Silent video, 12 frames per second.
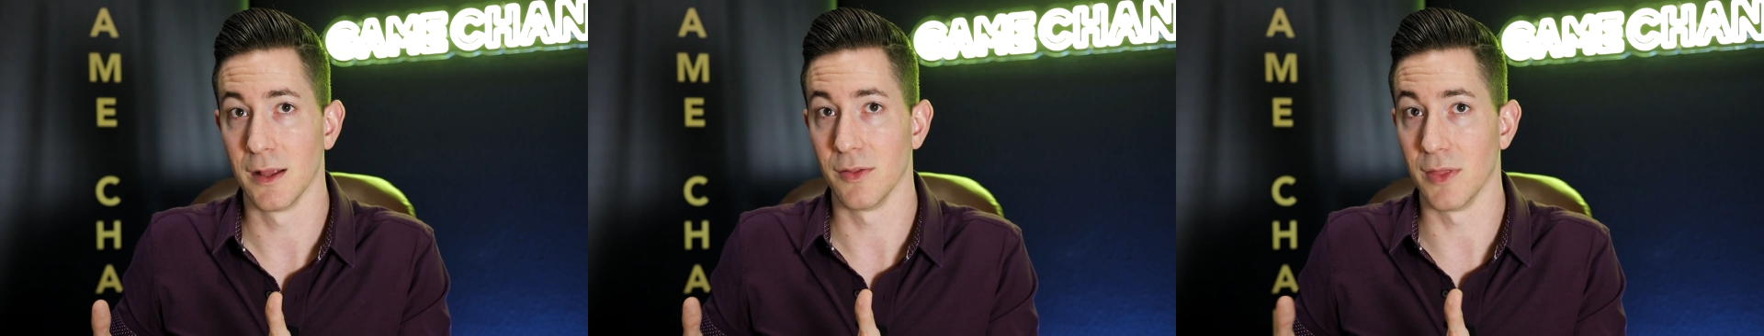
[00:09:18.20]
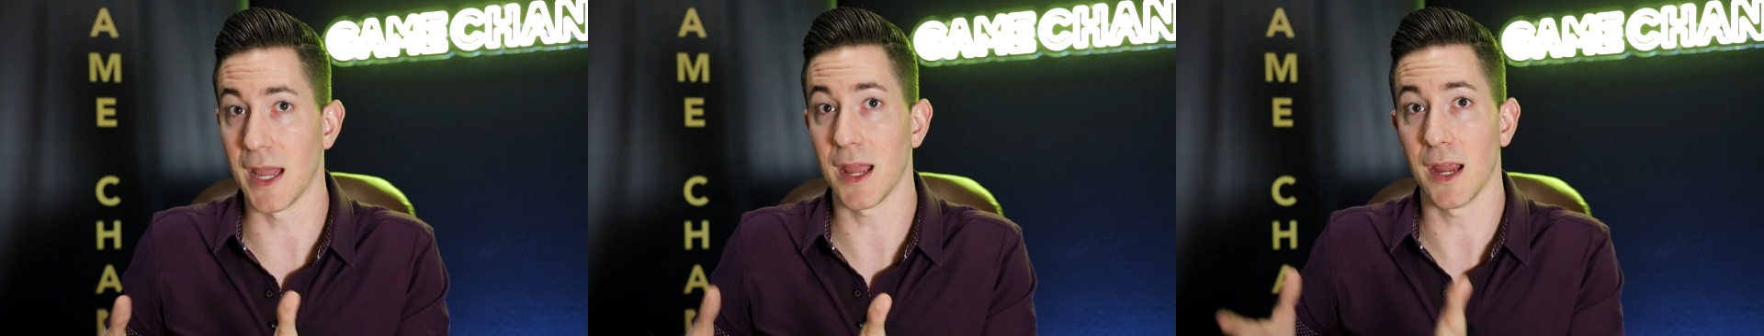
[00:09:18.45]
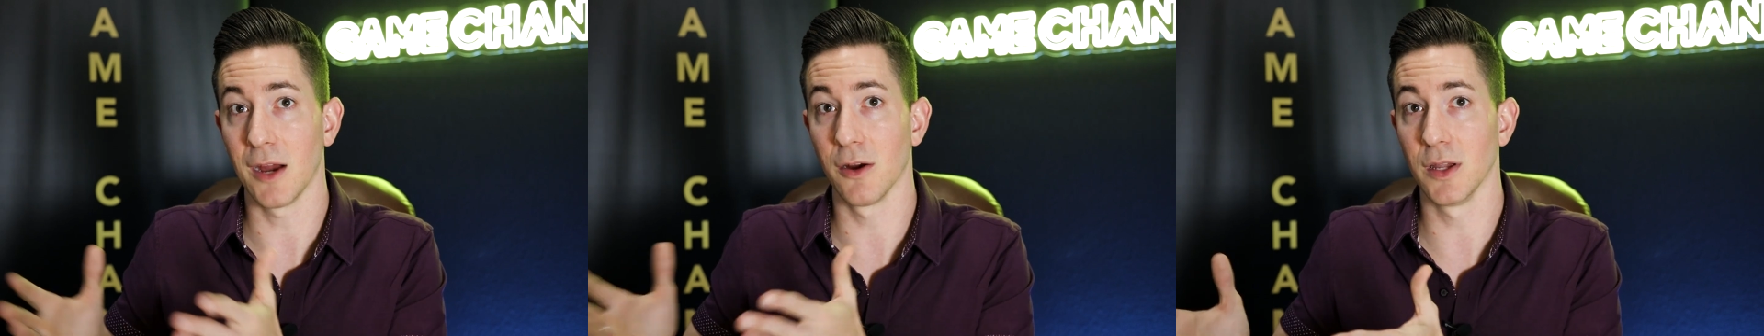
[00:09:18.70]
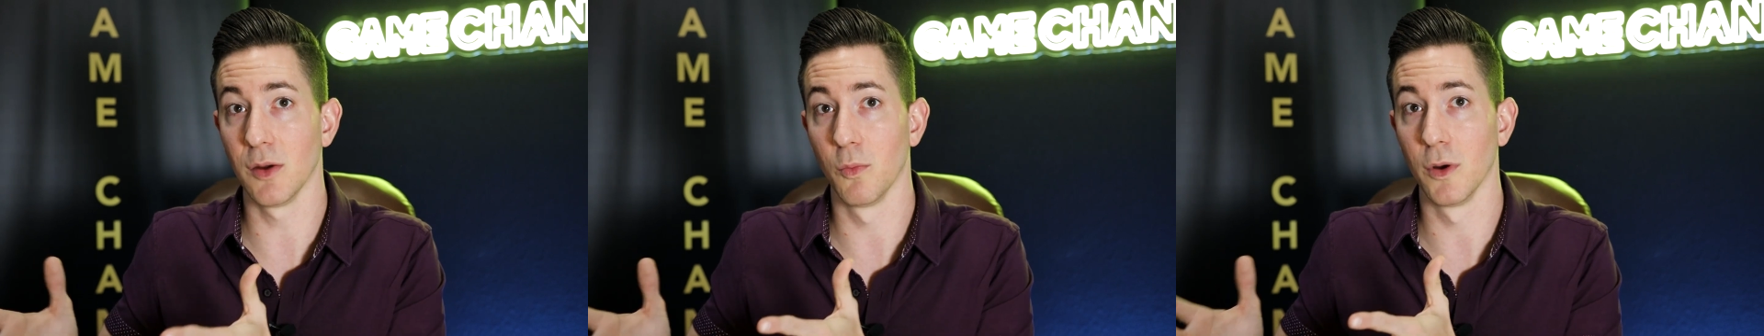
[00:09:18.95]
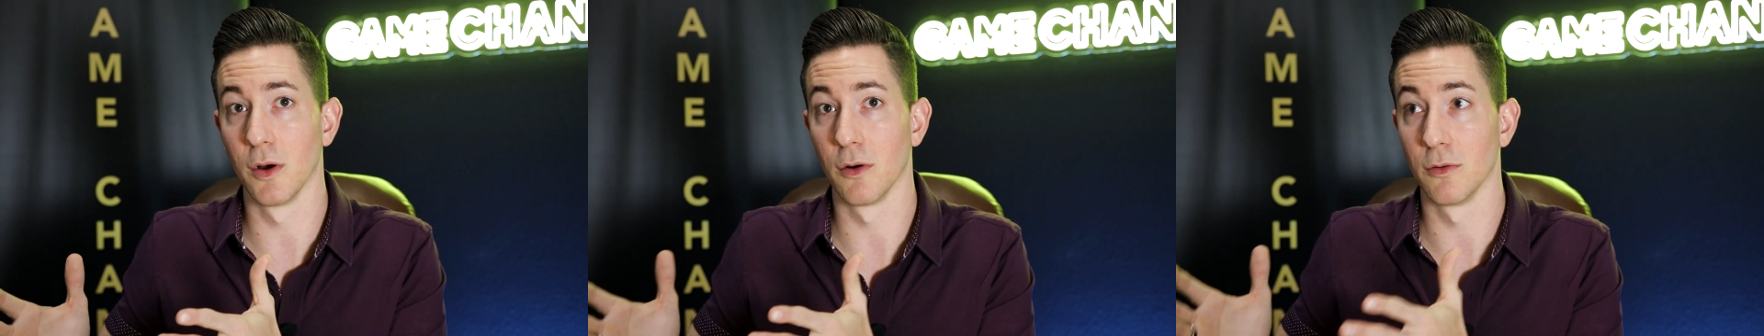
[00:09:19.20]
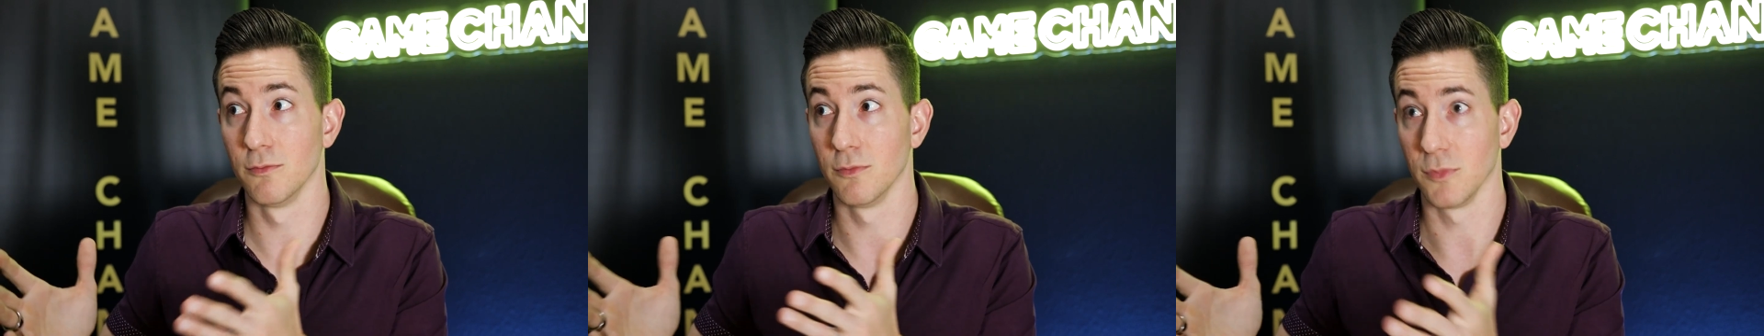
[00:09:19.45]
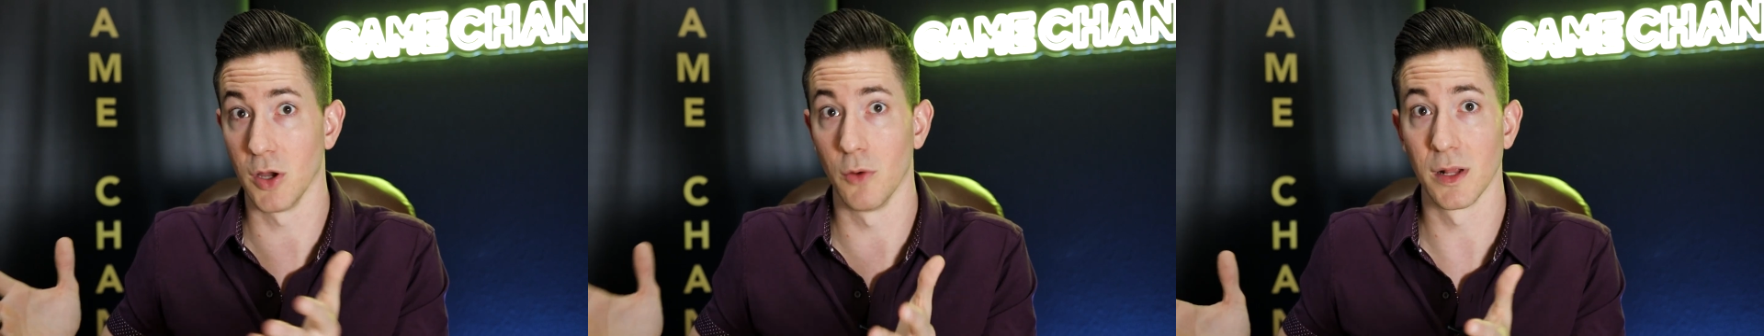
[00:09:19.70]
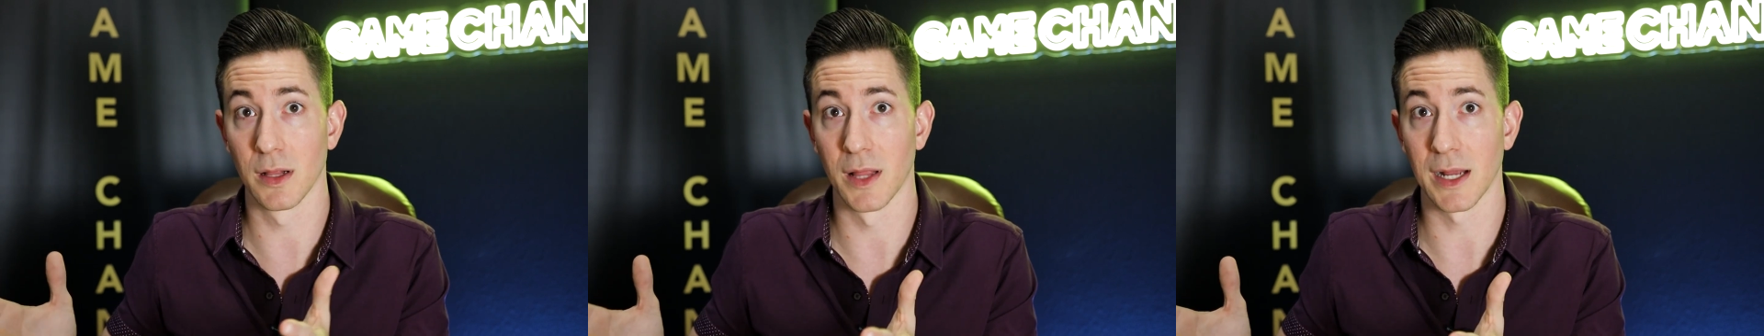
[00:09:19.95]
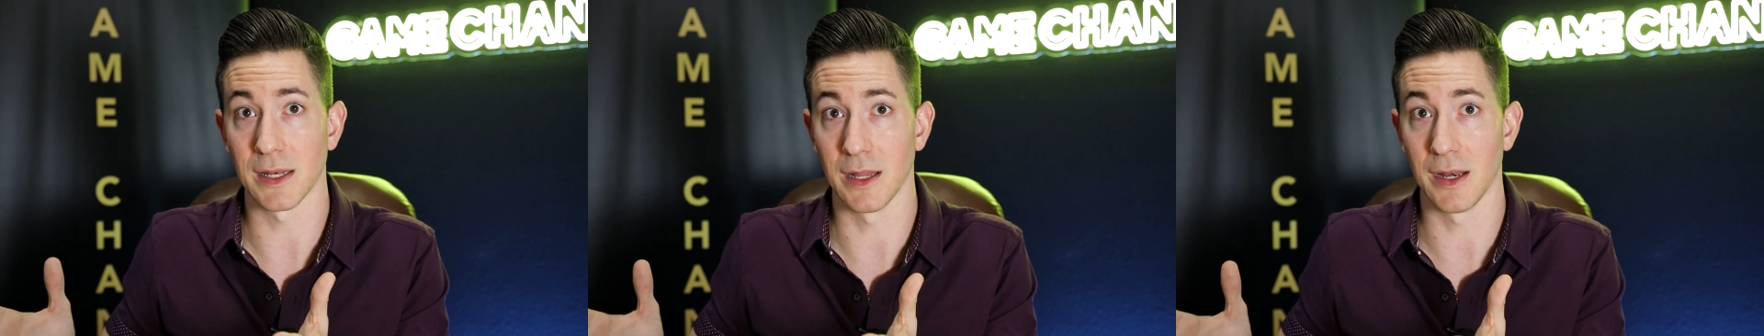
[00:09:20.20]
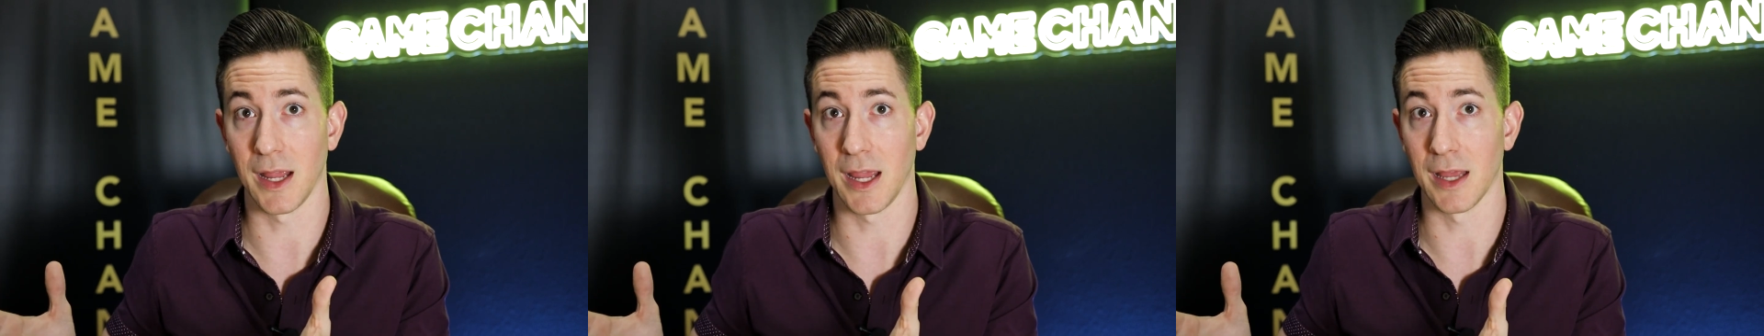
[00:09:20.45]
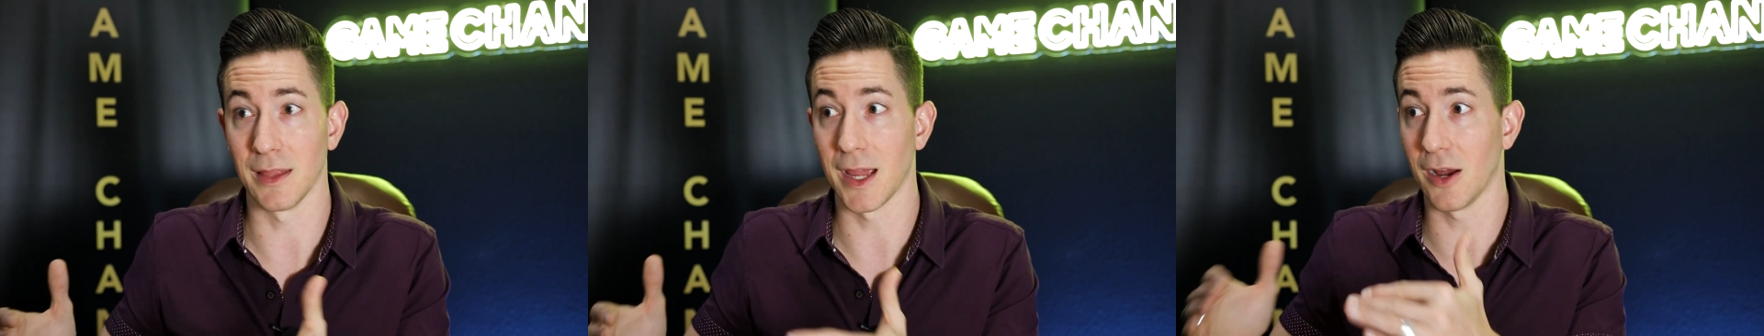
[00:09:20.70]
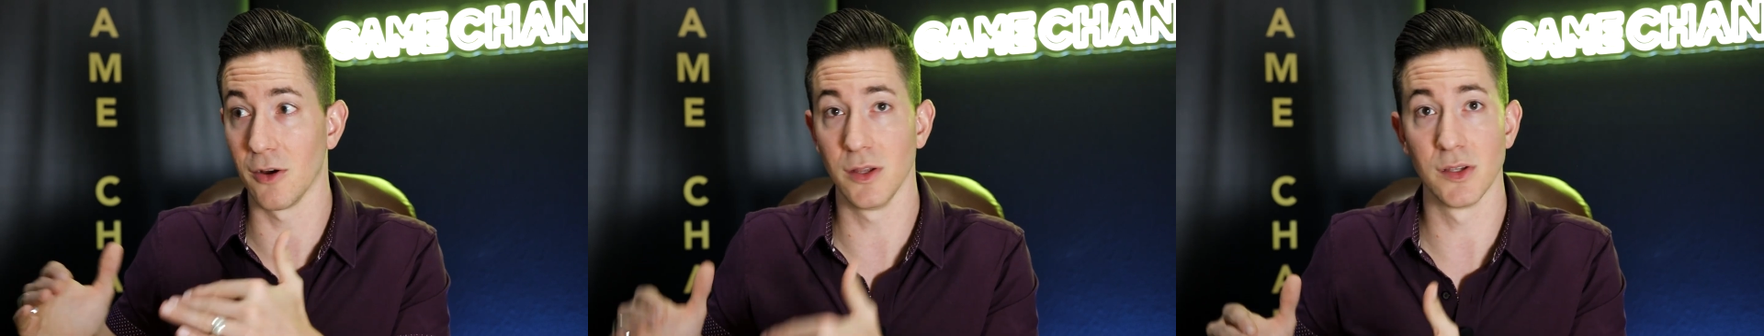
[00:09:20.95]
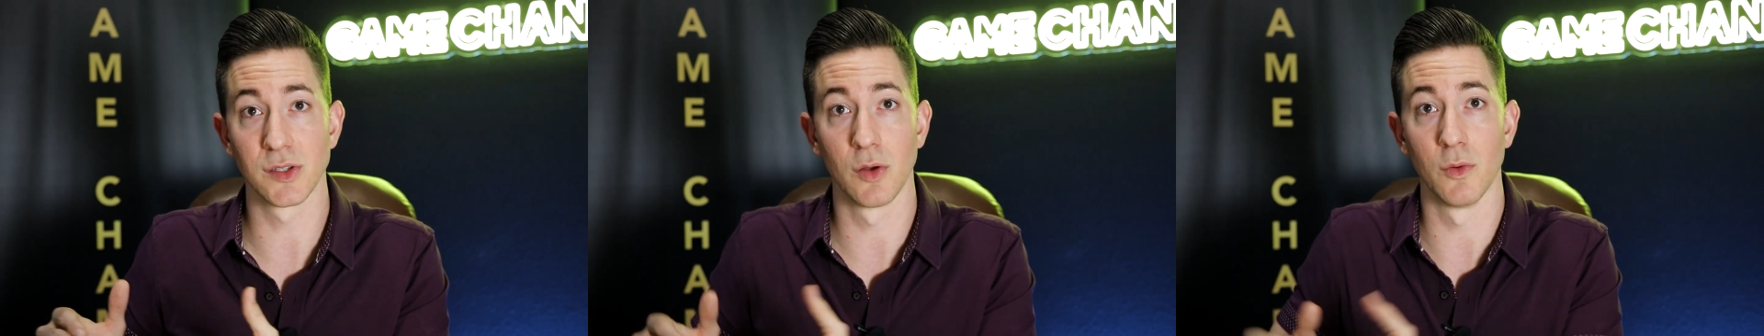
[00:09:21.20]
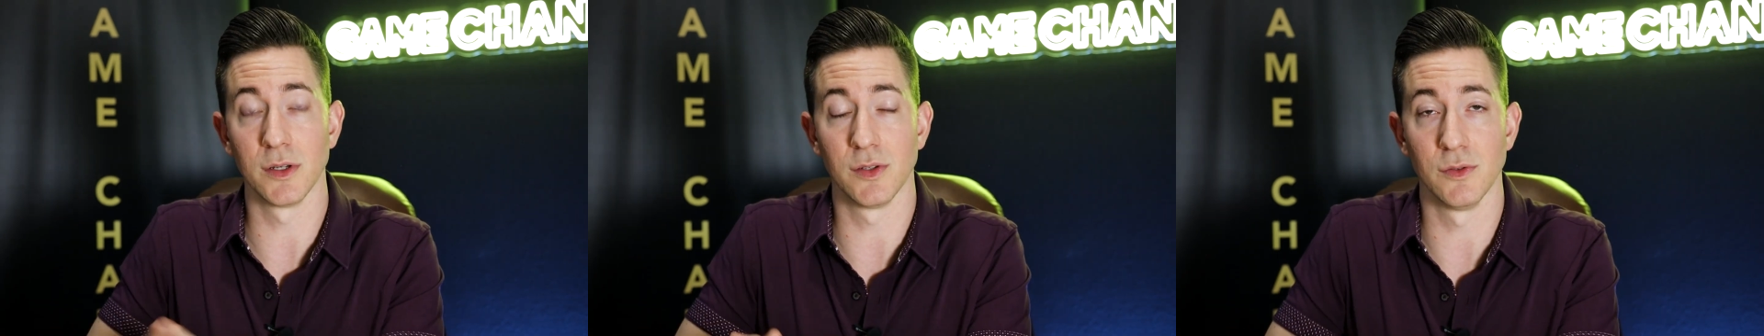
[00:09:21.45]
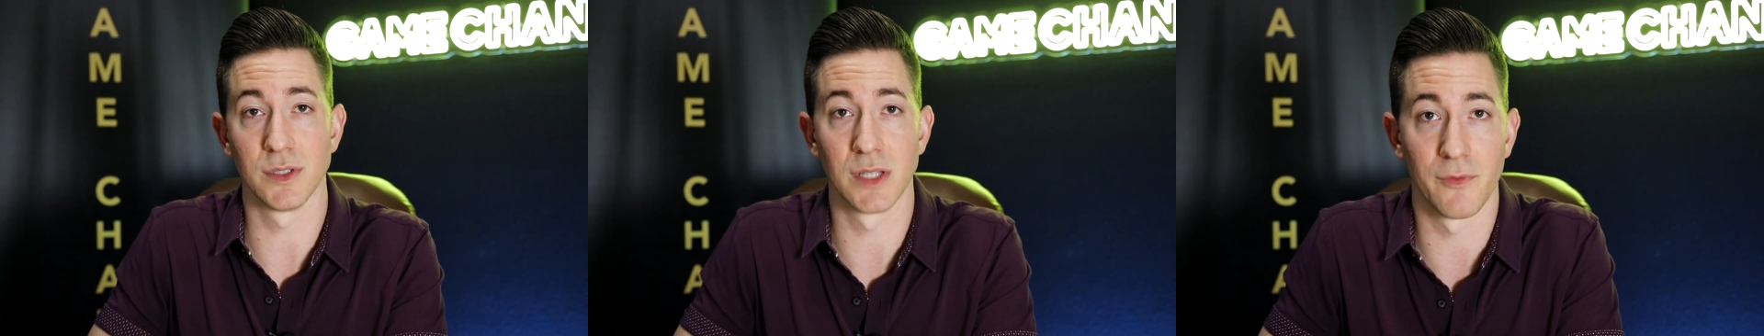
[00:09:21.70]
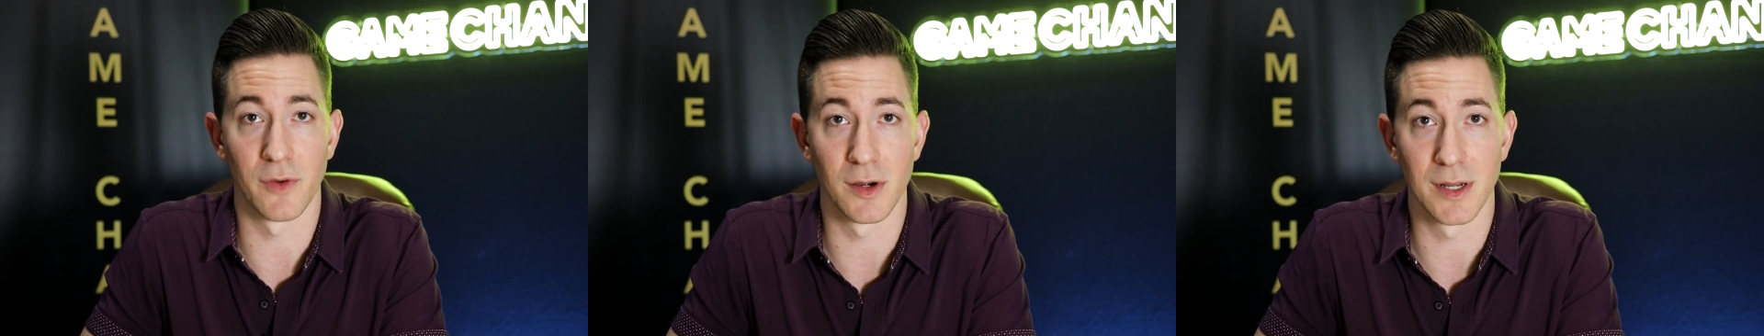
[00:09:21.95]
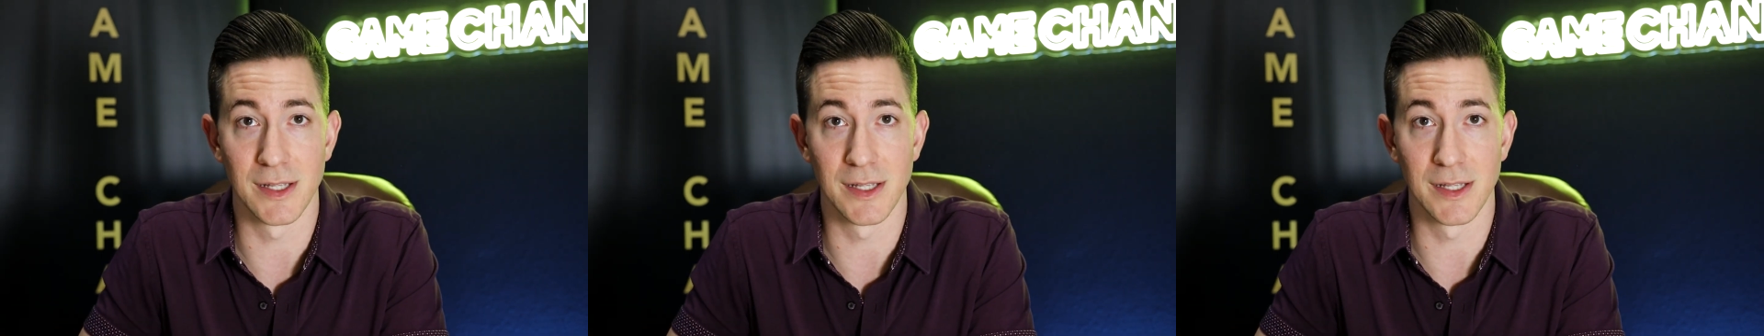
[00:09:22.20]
that area will go neglected and that area is going to suffer.